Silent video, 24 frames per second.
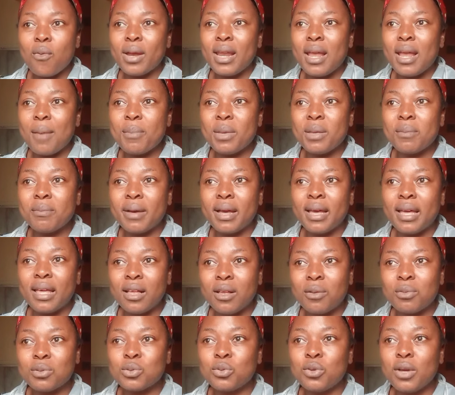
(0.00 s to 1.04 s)
What I mean by
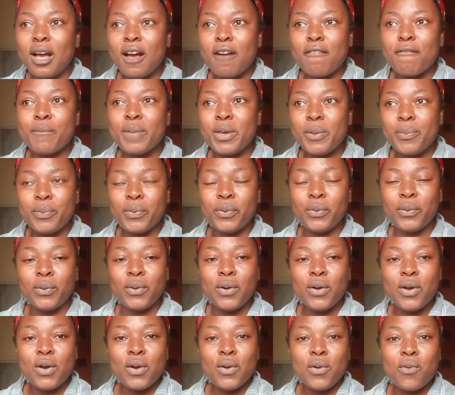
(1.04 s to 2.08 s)
helps, we don't have people
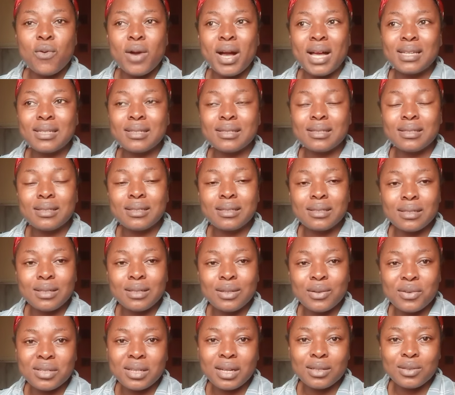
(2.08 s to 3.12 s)
who are
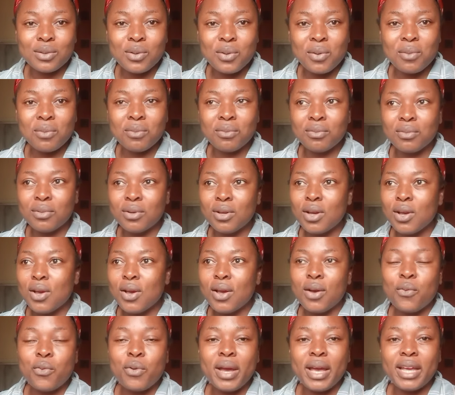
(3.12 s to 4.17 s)
assisting us at home.
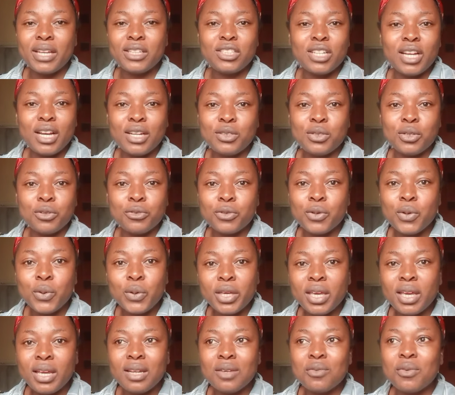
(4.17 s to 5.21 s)
We are in charge of
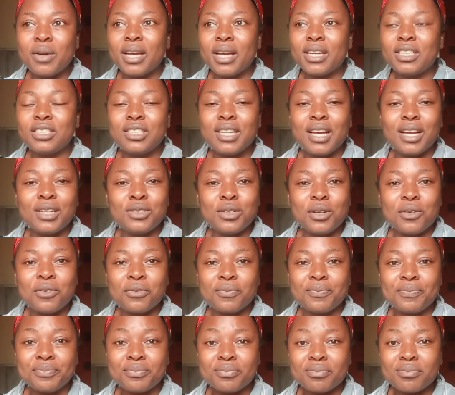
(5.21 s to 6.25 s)
cooking, we are in charge
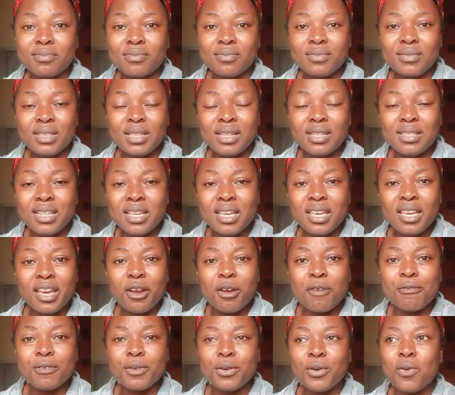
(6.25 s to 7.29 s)
of taking
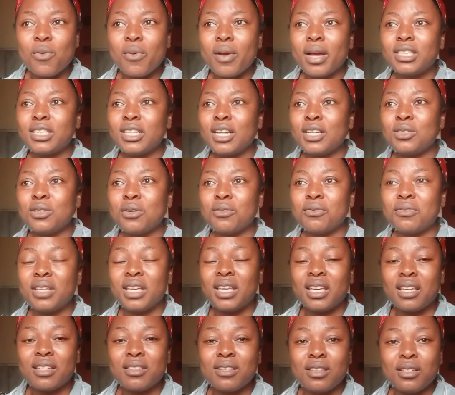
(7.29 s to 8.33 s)
care of the home, we are in charge of
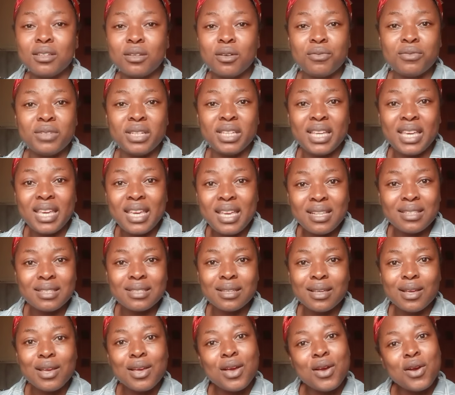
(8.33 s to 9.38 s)
the
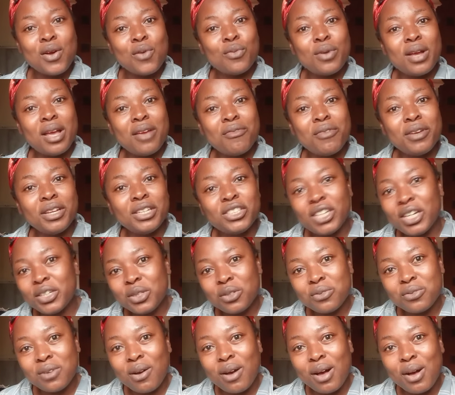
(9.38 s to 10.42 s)
kids, we are even in
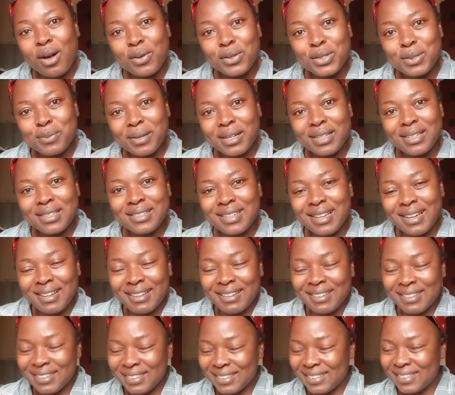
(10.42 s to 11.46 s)
charge of our husbands.
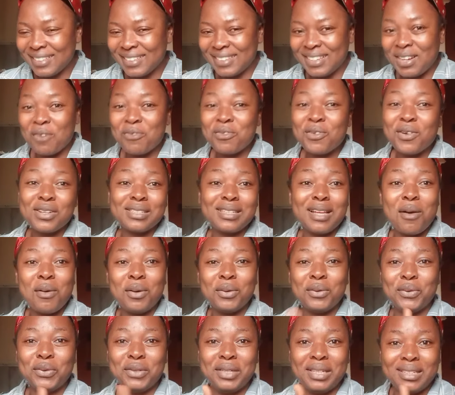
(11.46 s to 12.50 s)
Of course, that
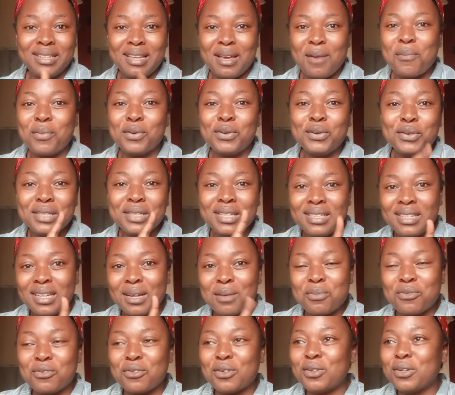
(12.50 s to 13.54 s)
one don't need help. We don't need
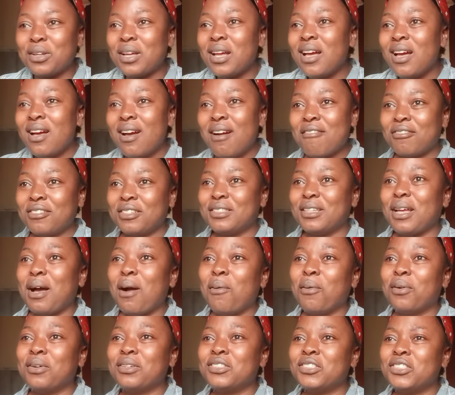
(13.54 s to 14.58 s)
help for
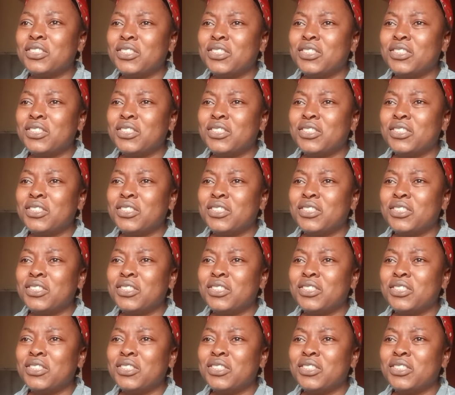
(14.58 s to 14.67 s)
that one.